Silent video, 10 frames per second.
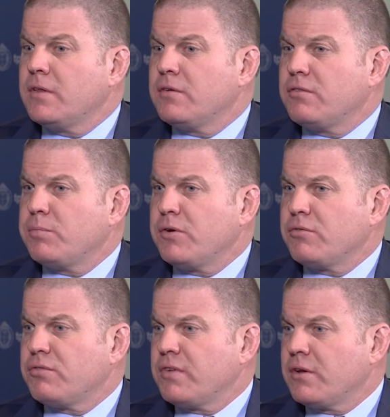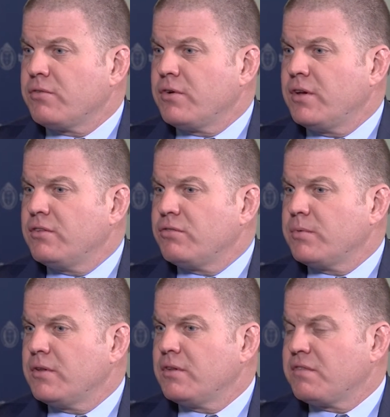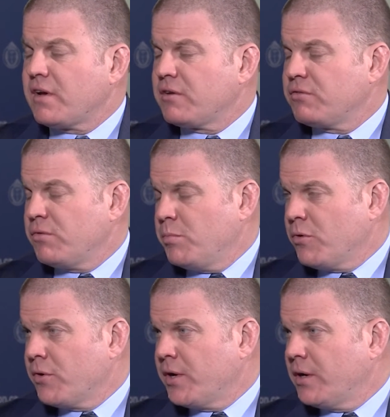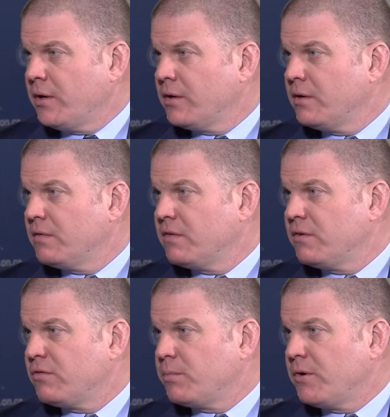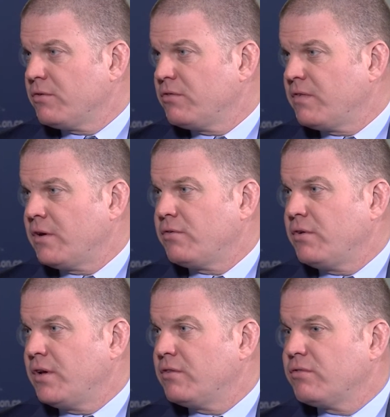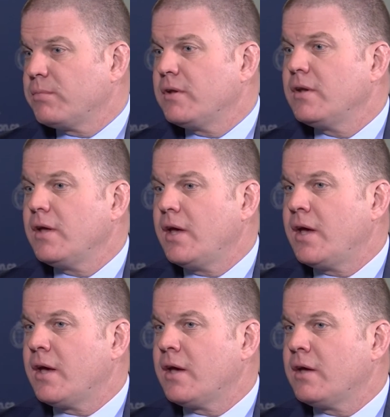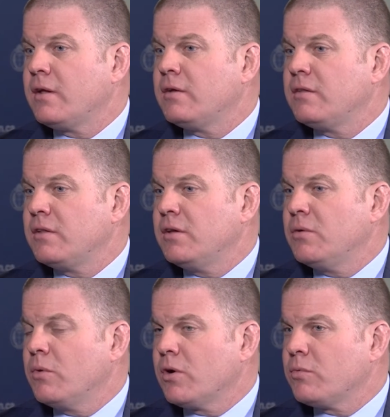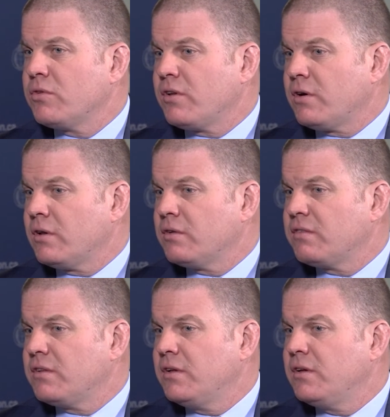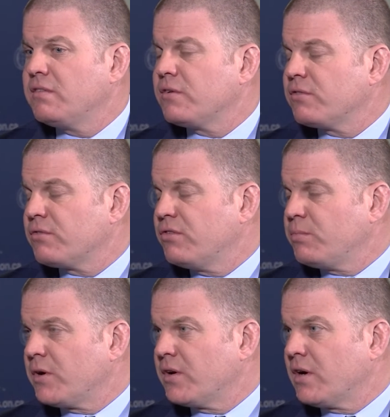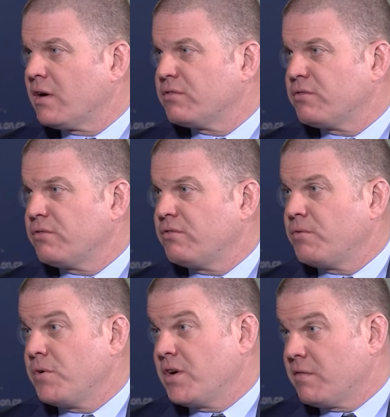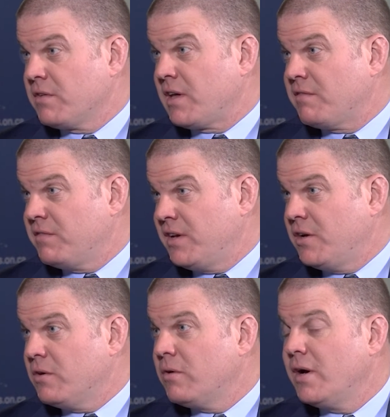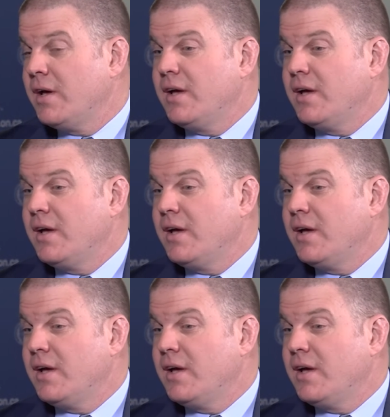disappearance of Andrew Kinsman, the fast reporting of the disappearance of Andrew Kinsman, and the wherewithal of the first responding officers to recover that video.